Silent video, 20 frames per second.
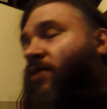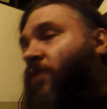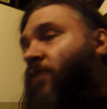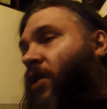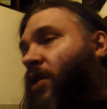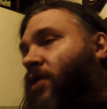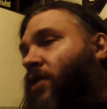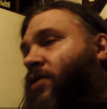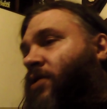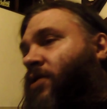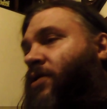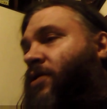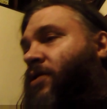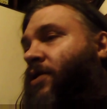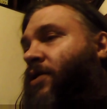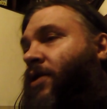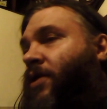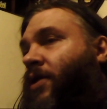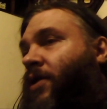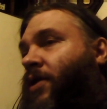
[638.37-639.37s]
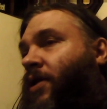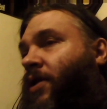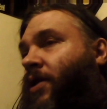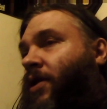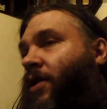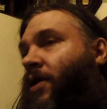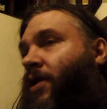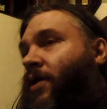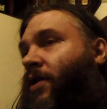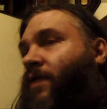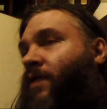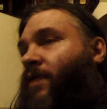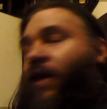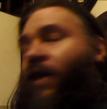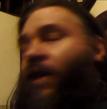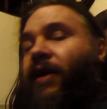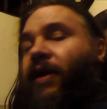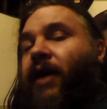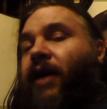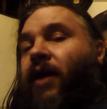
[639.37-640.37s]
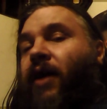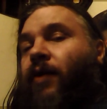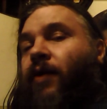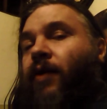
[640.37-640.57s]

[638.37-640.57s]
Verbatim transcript: well. There you go.